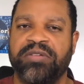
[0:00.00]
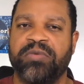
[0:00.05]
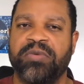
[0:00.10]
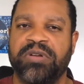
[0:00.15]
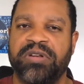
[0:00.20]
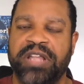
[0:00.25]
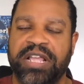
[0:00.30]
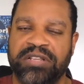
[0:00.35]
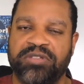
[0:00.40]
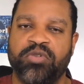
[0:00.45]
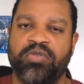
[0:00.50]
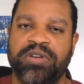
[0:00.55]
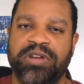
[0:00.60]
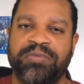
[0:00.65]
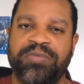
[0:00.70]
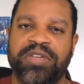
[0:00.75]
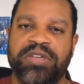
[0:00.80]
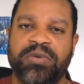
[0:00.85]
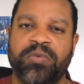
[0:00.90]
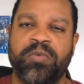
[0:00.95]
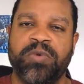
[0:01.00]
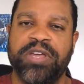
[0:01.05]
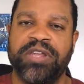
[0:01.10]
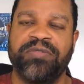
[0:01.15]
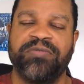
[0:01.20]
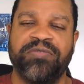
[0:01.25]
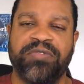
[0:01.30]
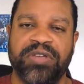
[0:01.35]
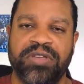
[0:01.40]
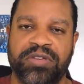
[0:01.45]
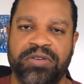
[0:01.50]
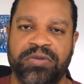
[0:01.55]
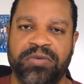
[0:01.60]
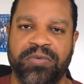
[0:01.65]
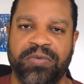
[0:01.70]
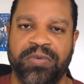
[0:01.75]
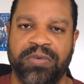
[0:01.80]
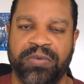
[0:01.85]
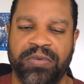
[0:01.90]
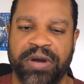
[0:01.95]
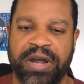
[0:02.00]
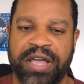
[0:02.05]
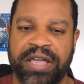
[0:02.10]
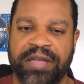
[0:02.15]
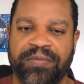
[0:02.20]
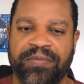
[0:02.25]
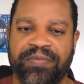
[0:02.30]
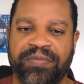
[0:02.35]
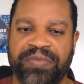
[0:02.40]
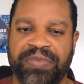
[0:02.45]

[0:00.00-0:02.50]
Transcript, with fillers: a, that's going to be a win for you, right?